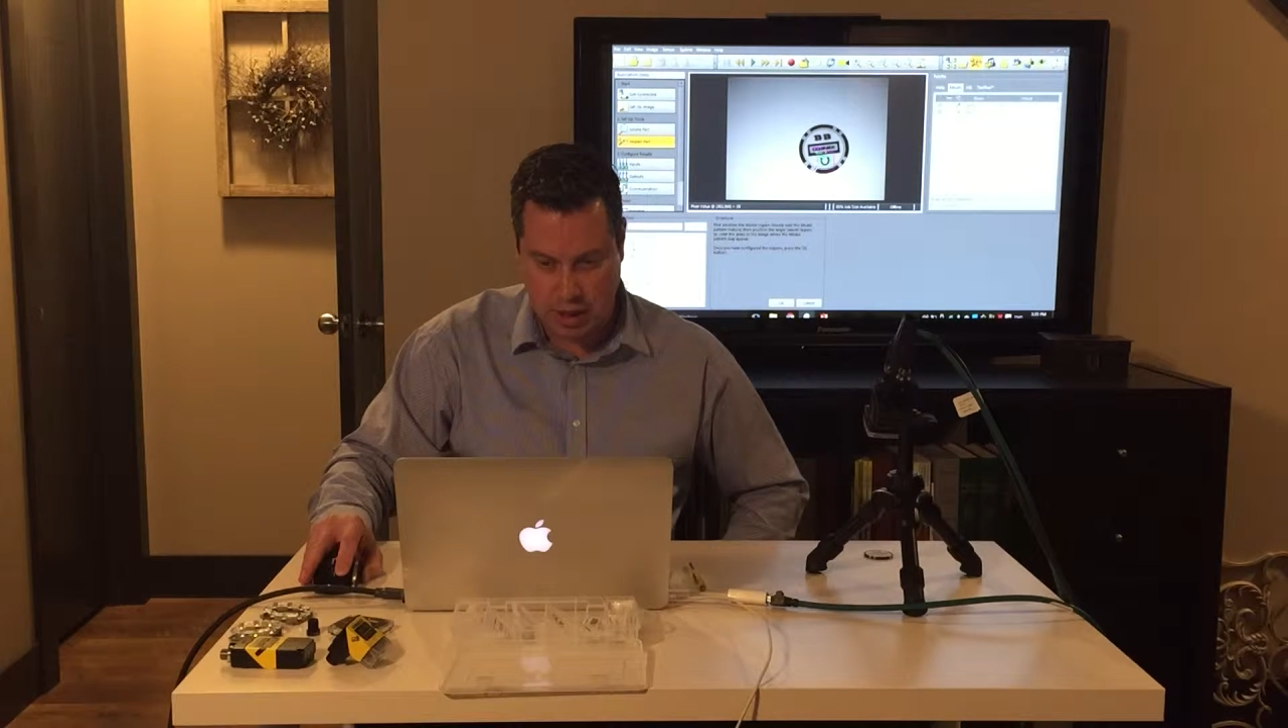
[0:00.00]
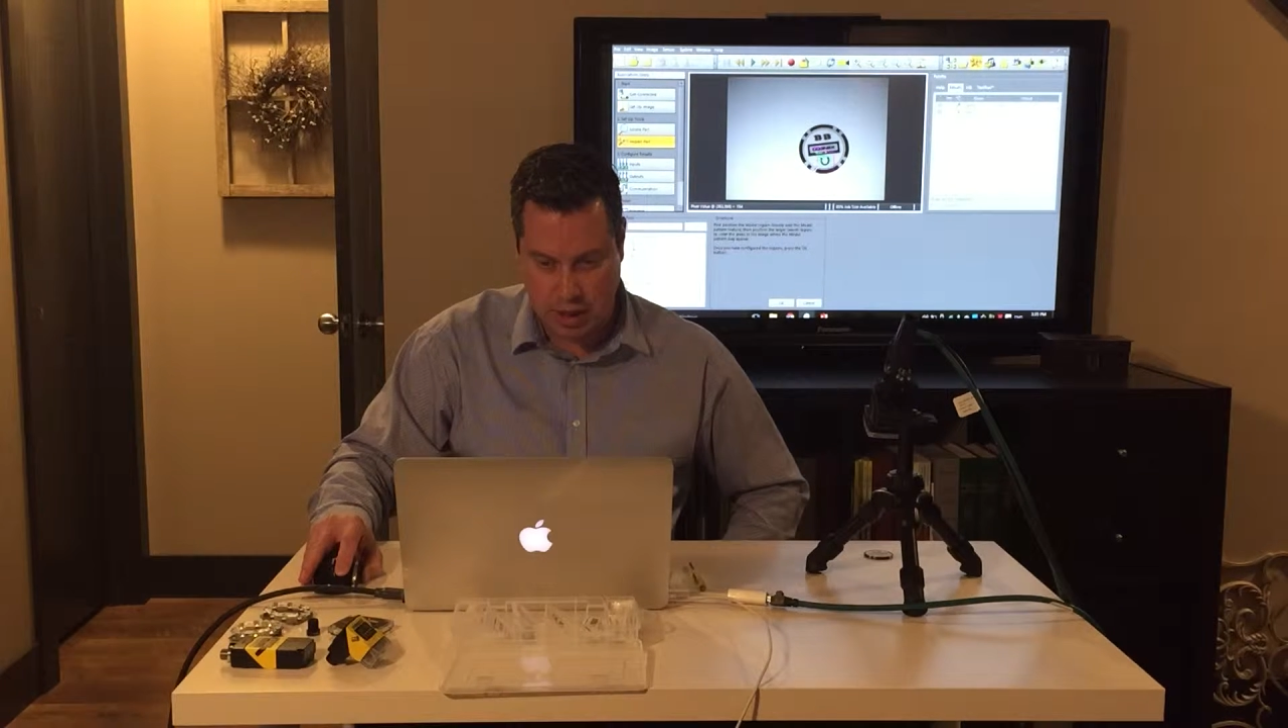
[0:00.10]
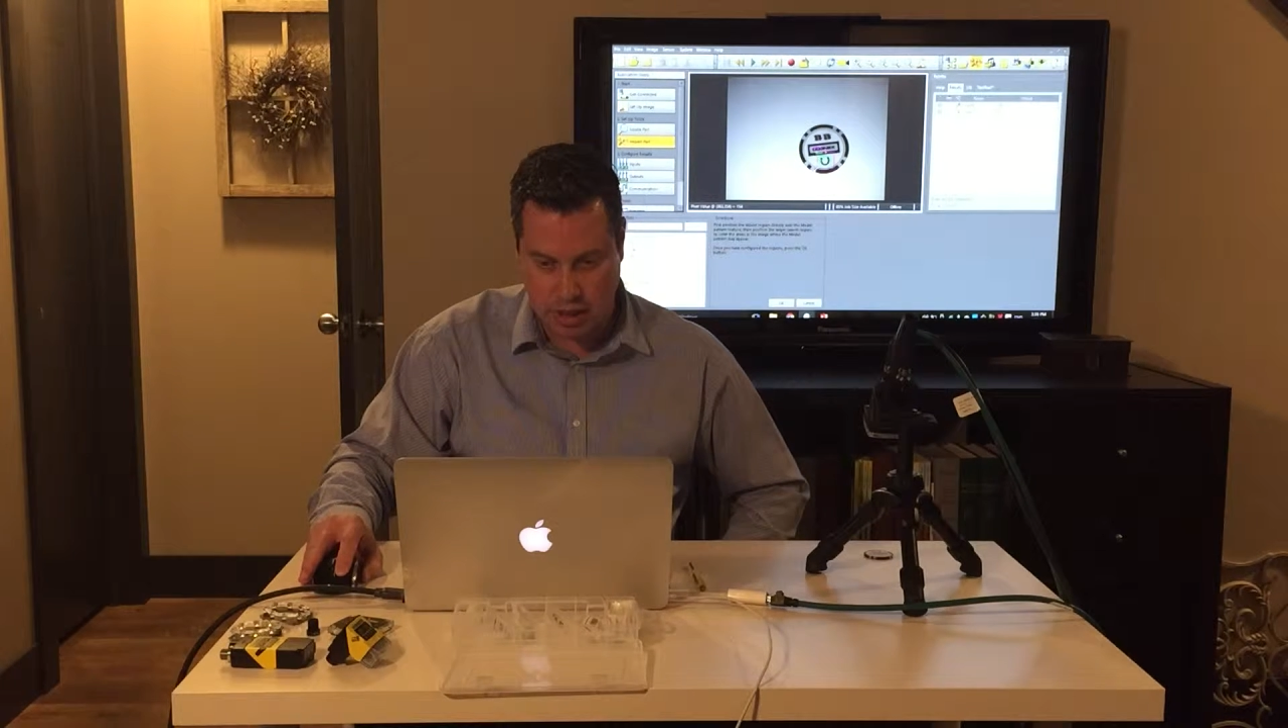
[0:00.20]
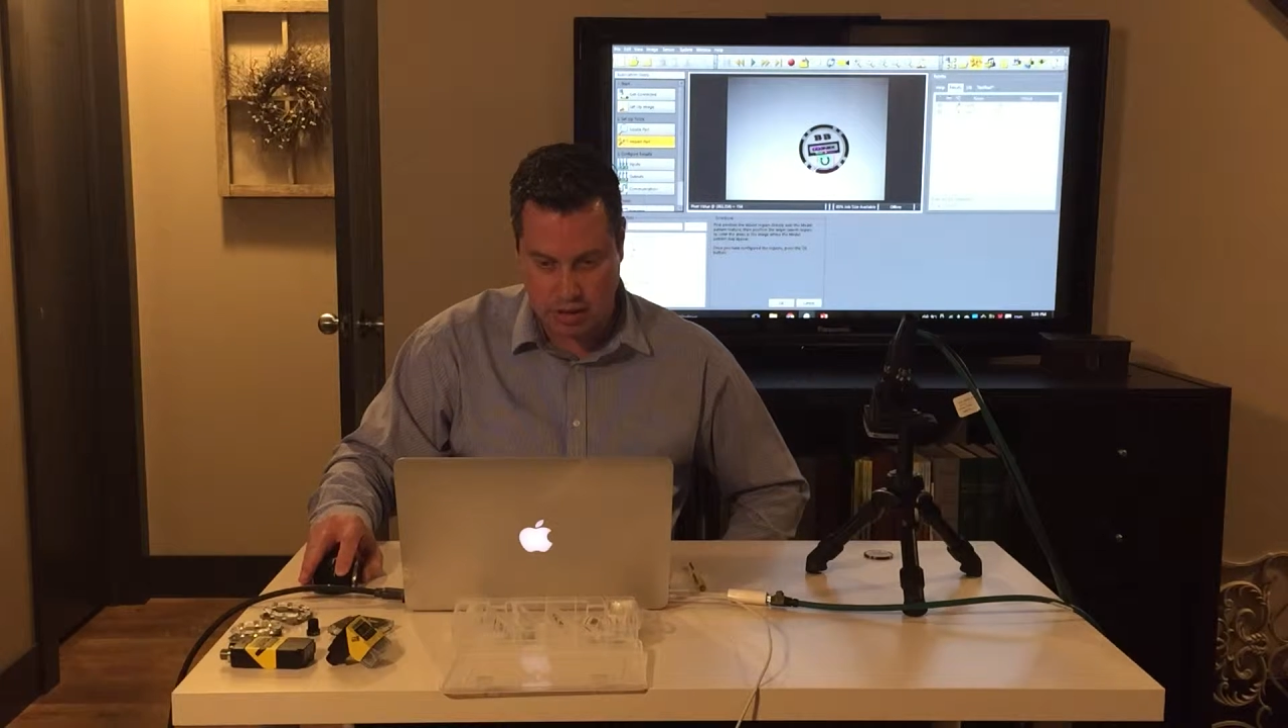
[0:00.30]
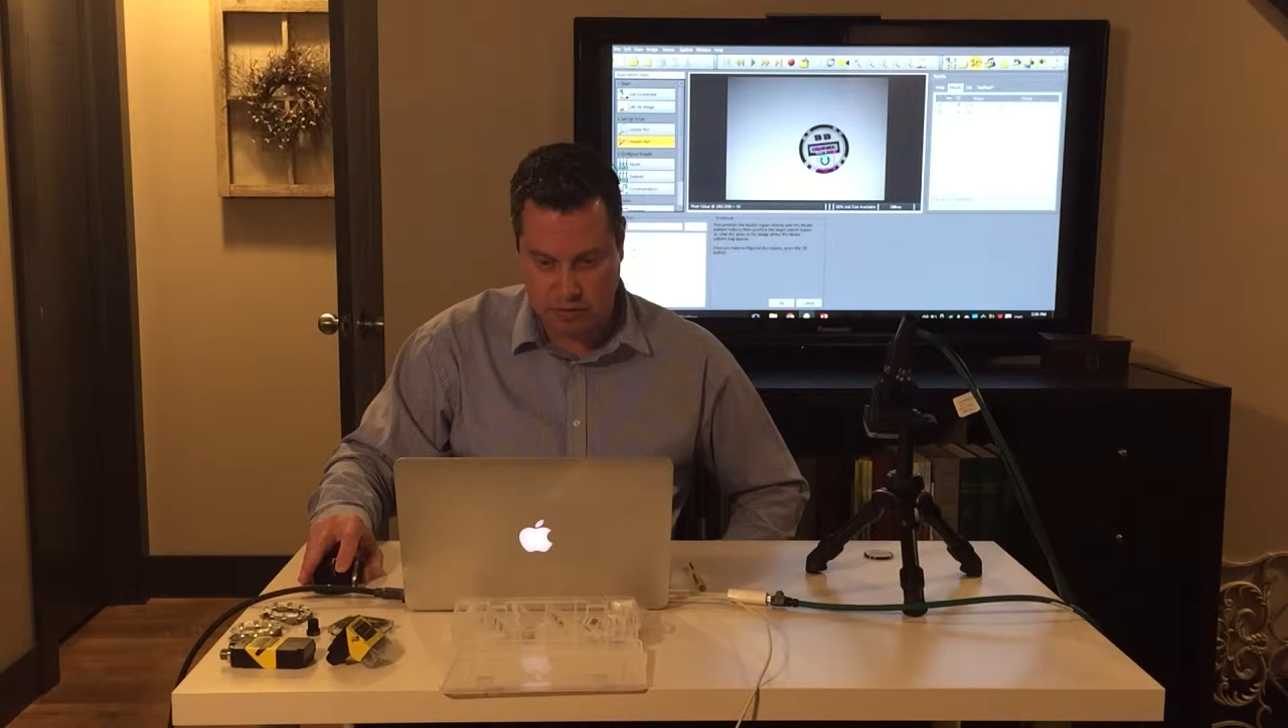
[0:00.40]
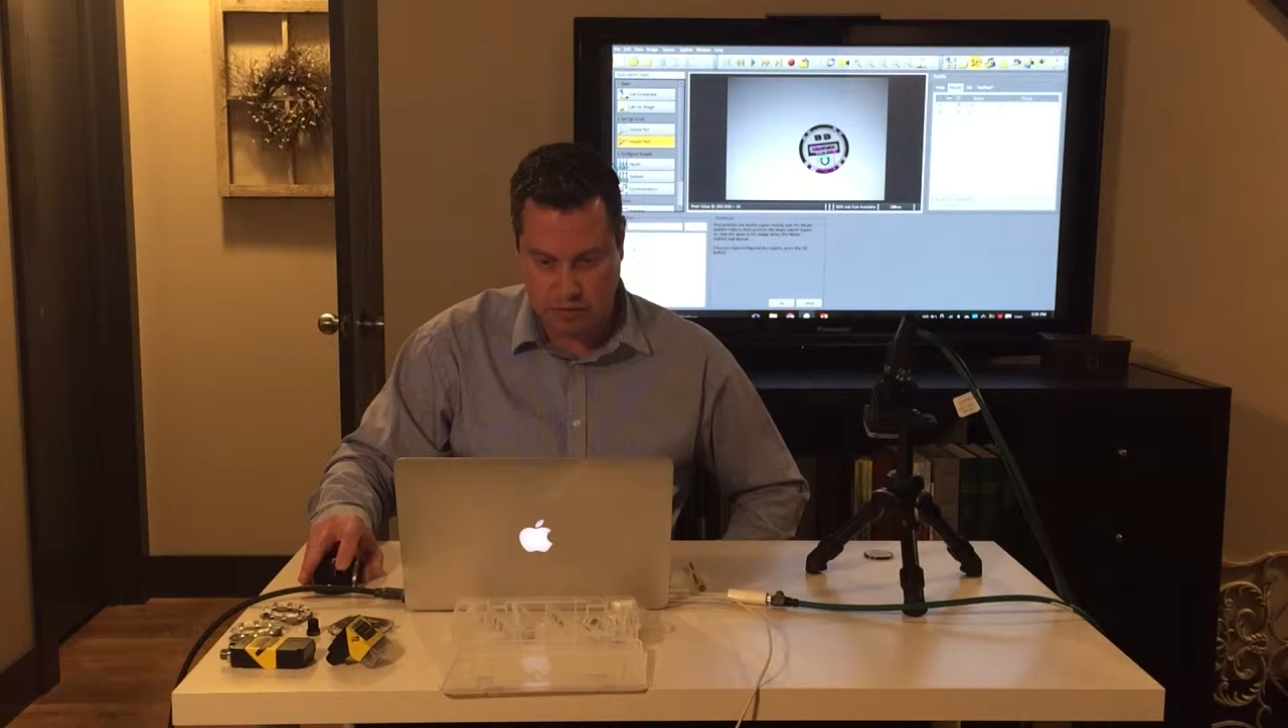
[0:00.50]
it is